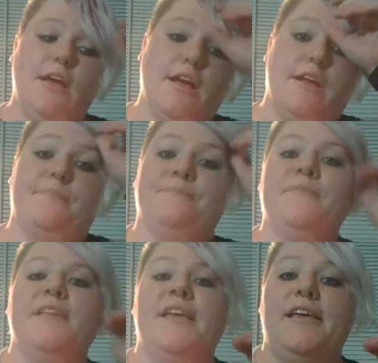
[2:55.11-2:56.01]
Um,
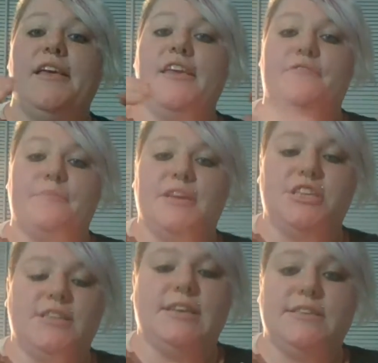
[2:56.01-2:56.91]

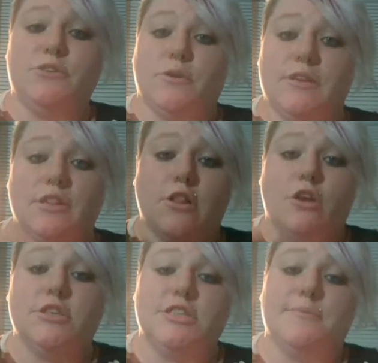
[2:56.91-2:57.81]
Information that is stored in the
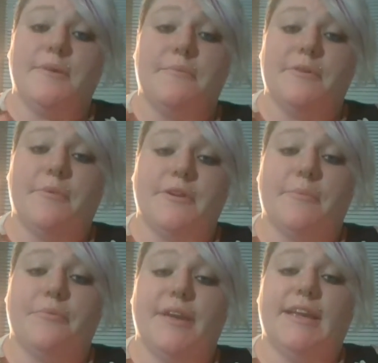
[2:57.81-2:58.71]
long-term memory part of the
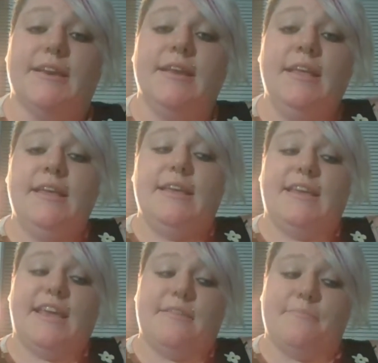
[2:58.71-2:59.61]
brain
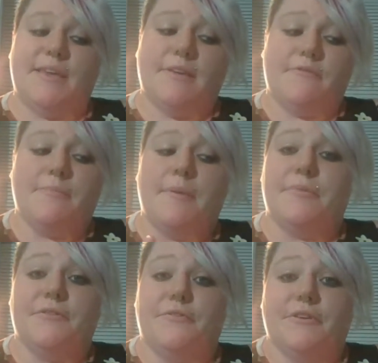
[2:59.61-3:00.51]
can be
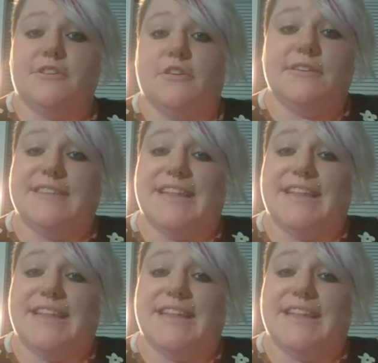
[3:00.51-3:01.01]
remembered for as long as a